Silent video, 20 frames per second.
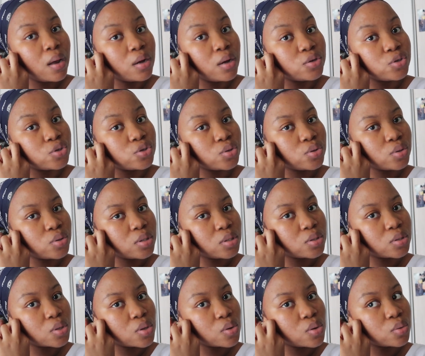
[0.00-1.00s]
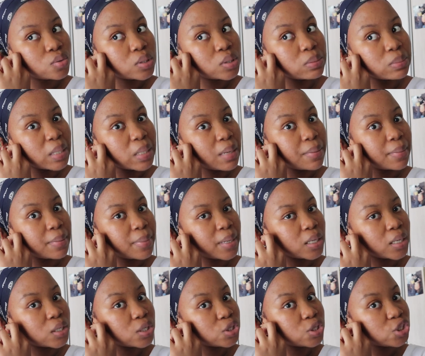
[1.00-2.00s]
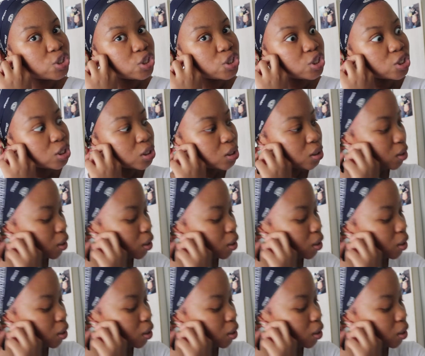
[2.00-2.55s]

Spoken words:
and show you these clothes. I'm coming back just